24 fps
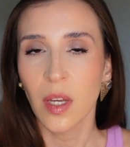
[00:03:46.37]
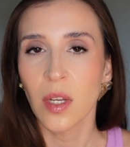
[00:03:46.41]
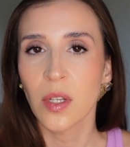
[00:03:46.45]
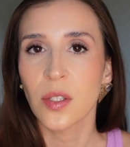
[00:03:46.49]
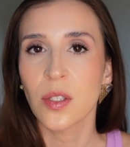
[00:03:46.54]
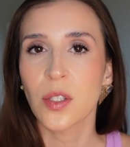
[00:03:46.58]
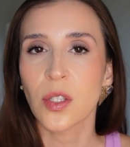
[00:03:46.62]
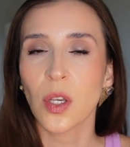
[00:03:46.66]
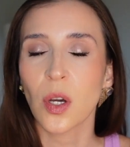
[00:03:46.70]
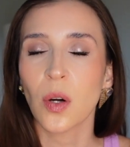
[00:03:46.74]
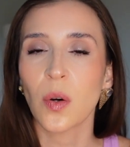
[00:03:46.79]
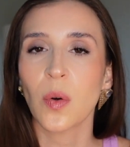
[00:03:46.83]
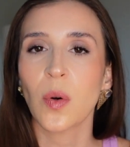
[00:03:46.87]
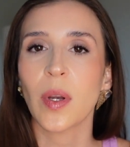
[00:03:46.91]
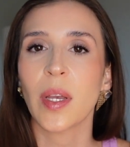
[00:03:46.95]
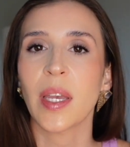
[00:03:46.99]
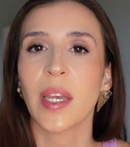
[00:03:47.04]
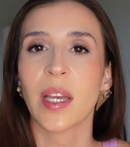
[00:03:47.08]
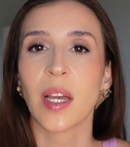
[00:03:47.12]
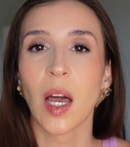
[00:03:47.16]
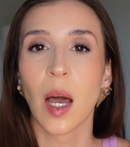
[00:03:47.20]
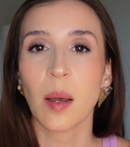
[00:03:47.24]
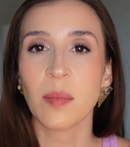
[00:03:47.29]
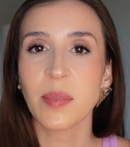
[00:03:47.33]
So
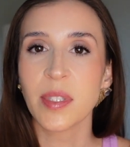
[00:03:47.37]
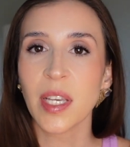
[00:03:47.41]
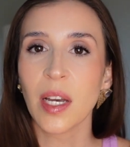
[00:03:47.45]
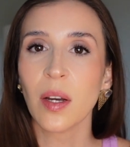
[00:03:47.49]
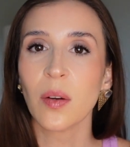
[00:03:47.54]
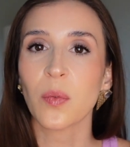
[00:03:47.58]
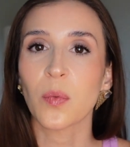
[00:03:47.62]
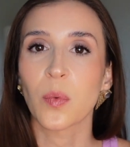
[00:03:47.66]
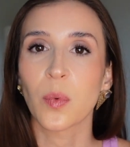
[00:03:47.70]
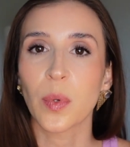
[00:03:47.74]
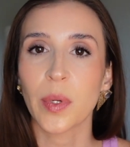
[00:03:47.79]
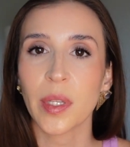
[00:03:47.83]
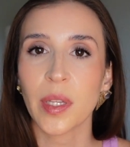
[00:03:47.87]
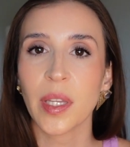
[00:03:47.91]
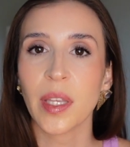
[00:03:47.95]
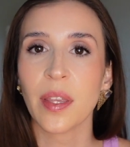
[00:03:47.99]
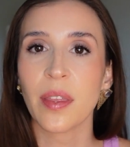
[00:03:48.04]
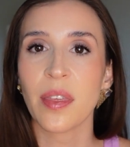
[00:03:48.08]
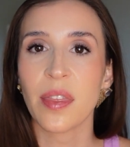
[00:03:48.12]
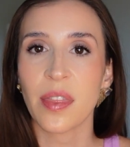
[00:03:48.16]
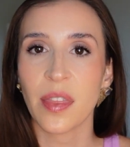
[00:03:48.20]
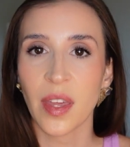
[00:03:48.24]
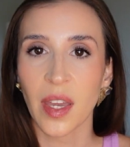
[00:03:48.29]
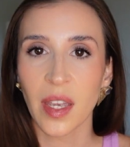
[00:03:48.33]
it comes out
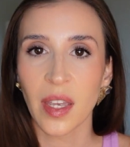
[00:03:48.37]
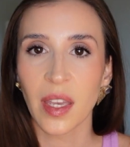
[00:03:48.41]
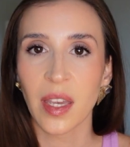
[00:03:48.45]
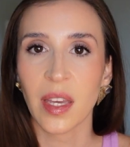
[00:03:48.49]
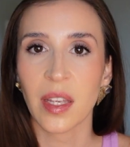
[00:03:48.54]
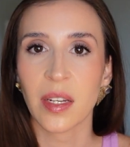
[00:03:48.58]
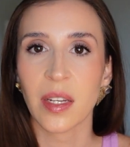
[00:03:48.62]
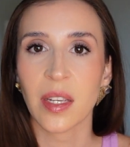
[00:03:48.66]
really thick in